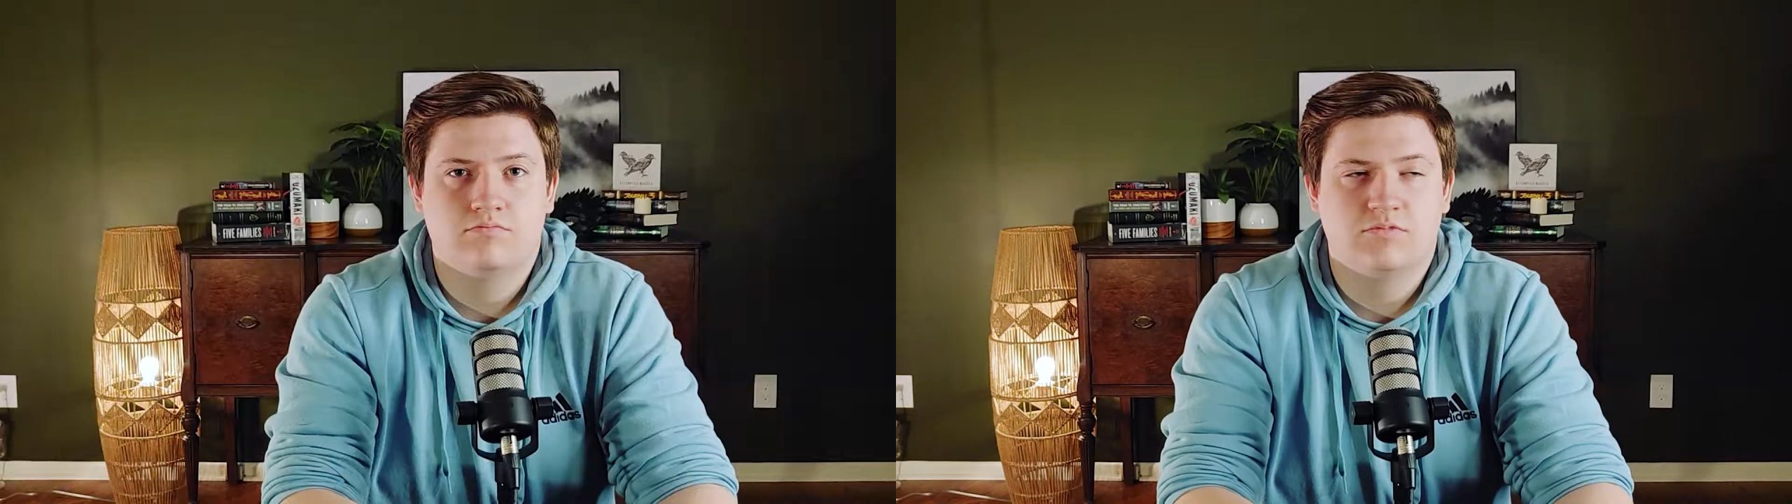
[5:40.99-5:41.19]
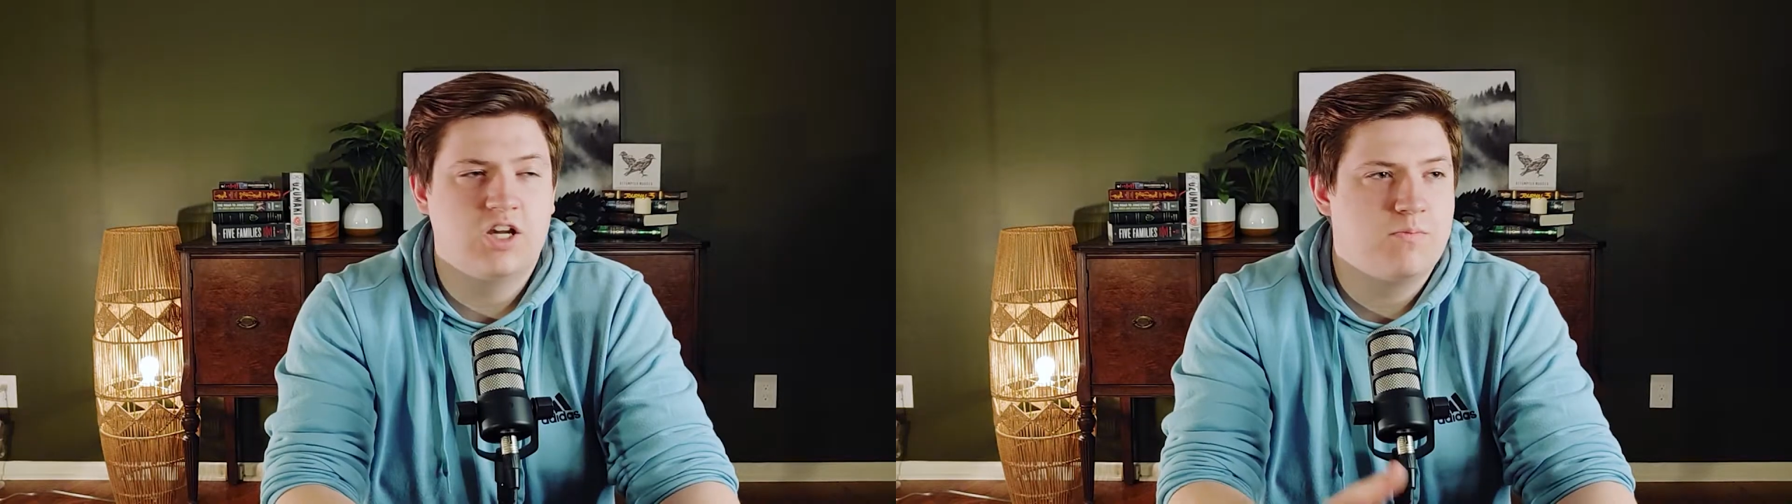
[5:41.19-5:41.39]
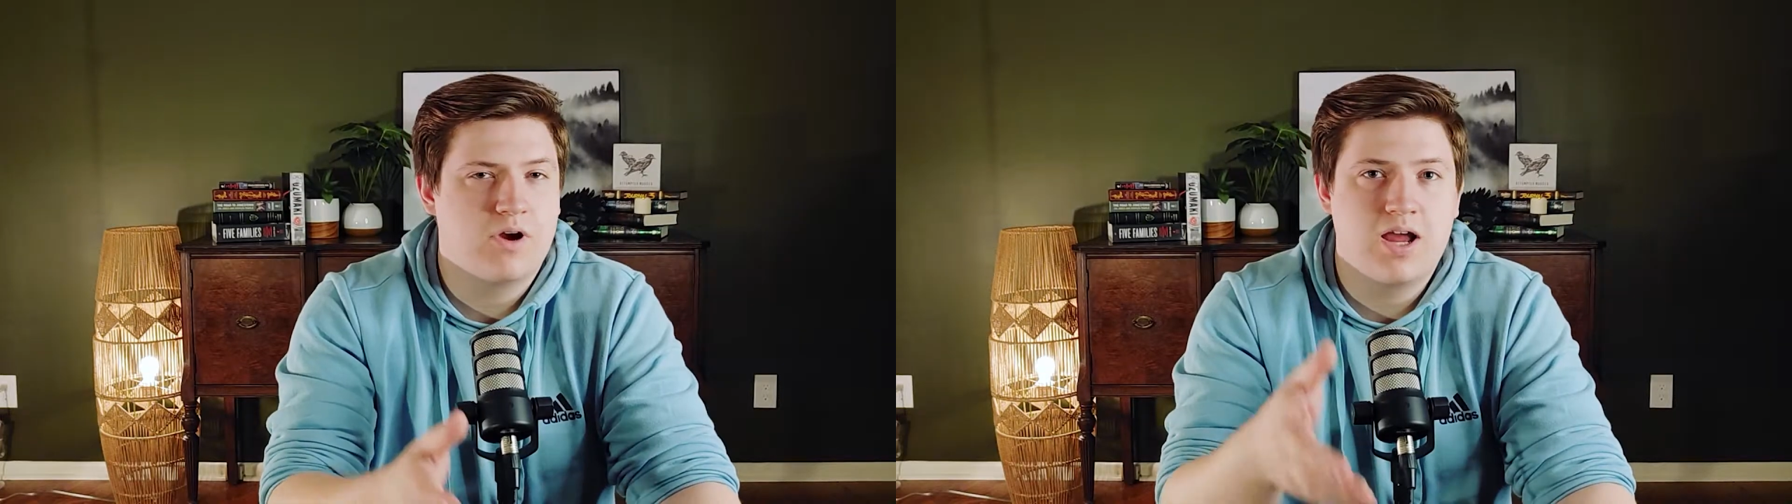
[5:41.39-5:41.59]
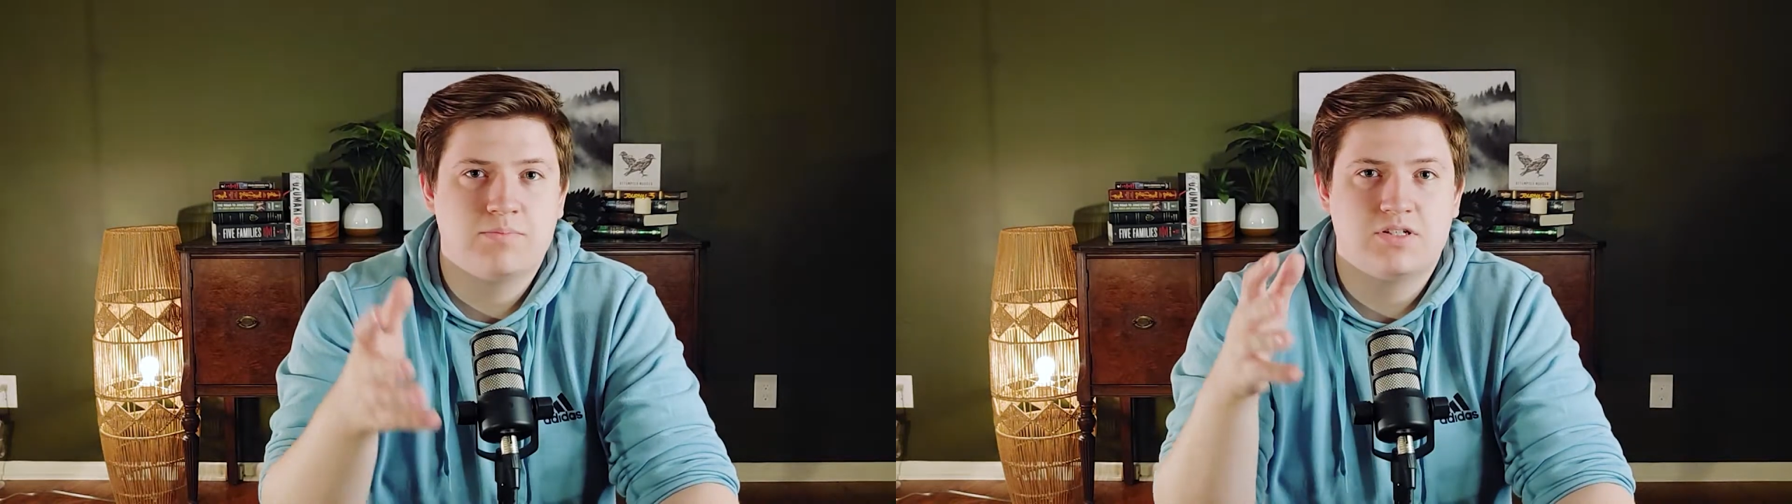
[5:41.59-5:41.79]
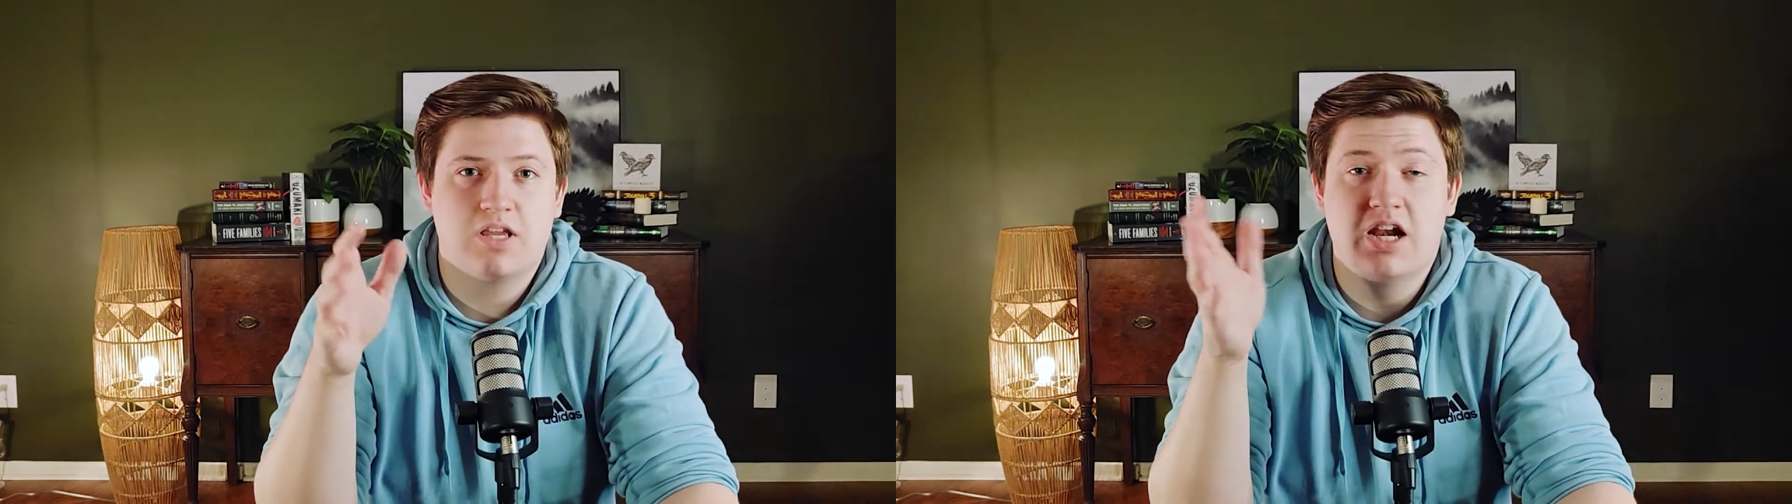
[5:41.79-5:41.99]
So
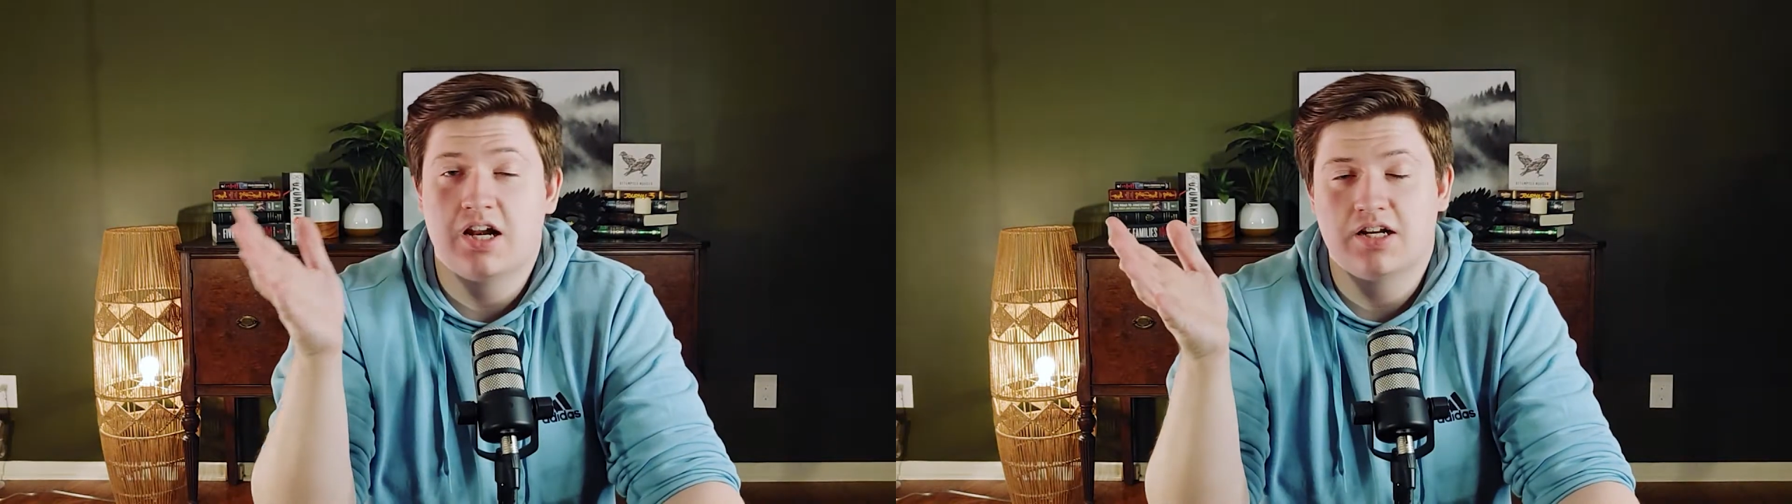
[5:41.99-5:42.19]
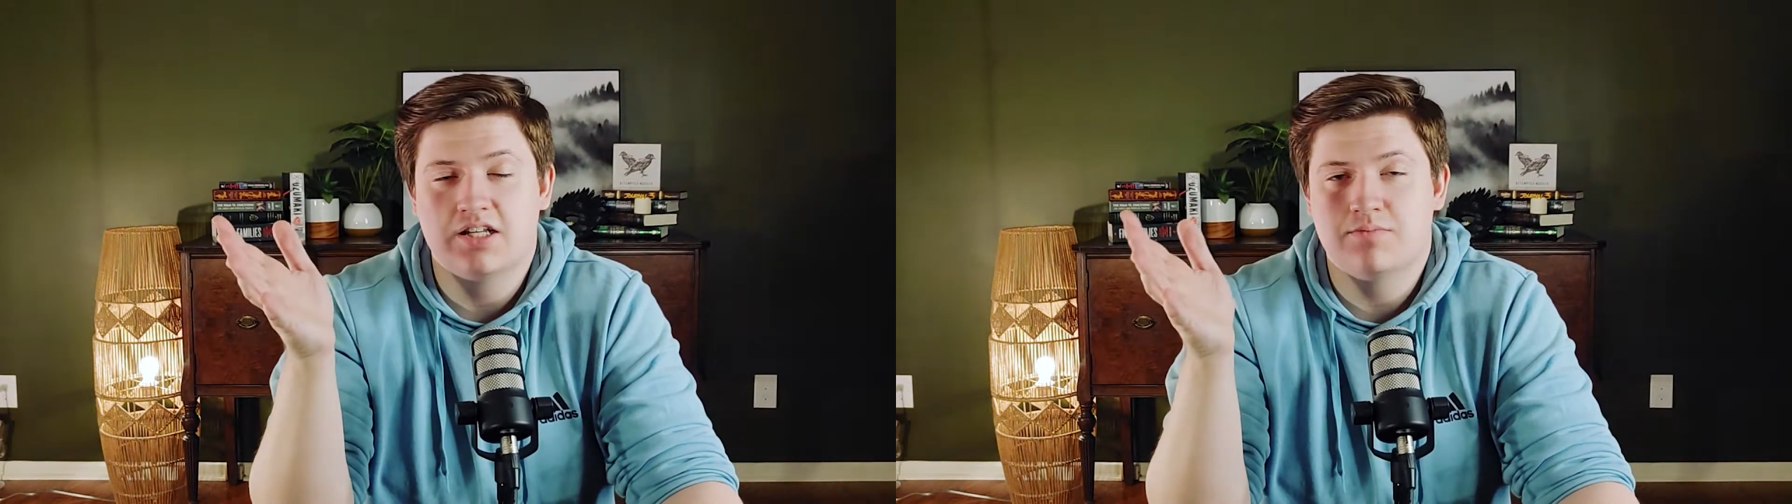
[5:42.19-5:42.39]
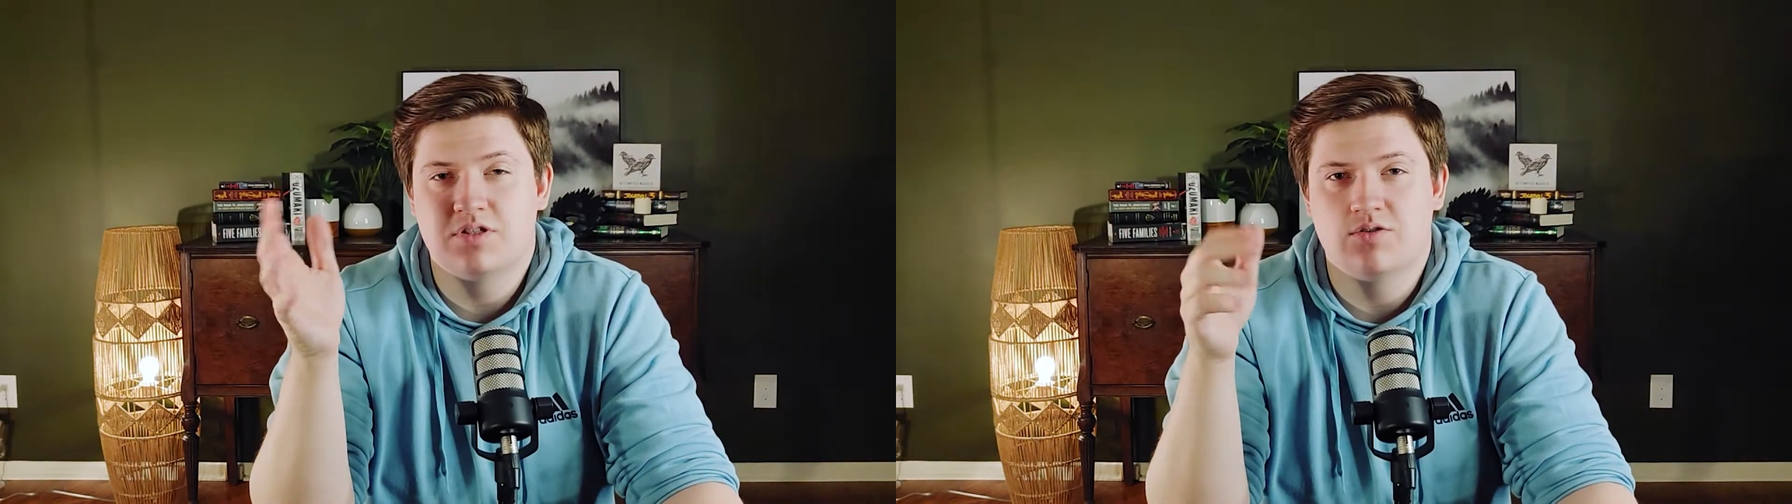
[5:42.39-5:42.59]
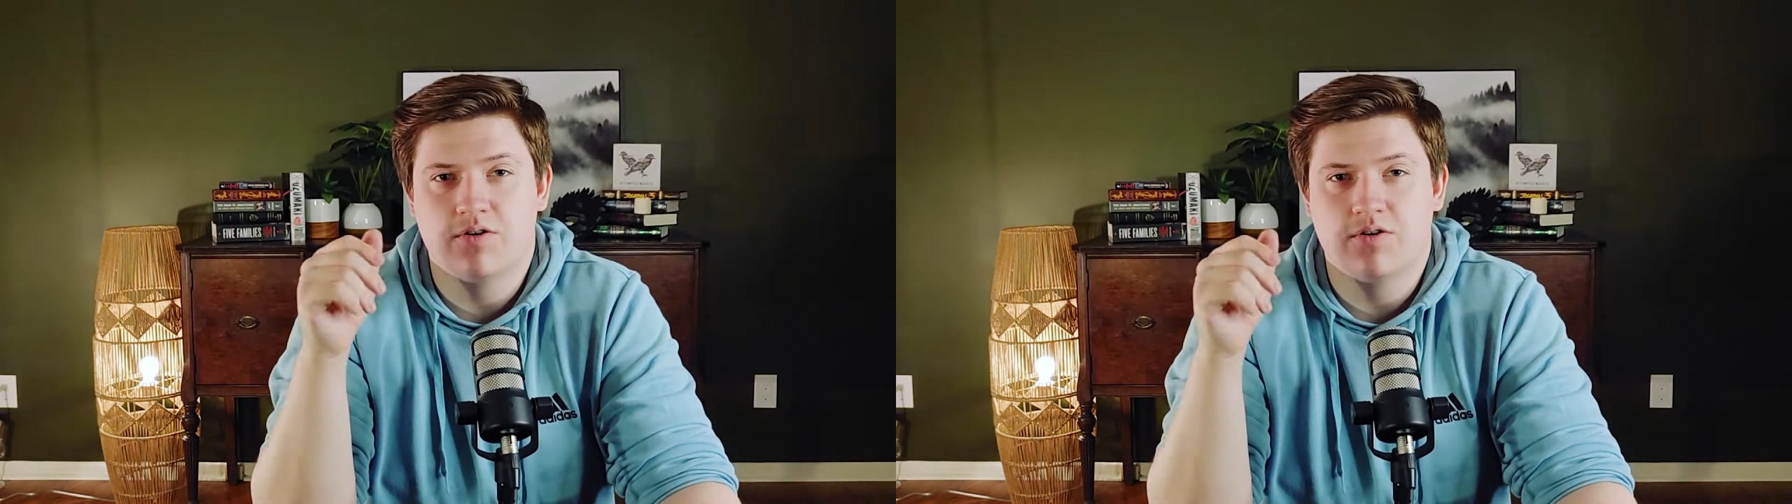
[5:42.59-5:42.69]
perhaps in an attempt to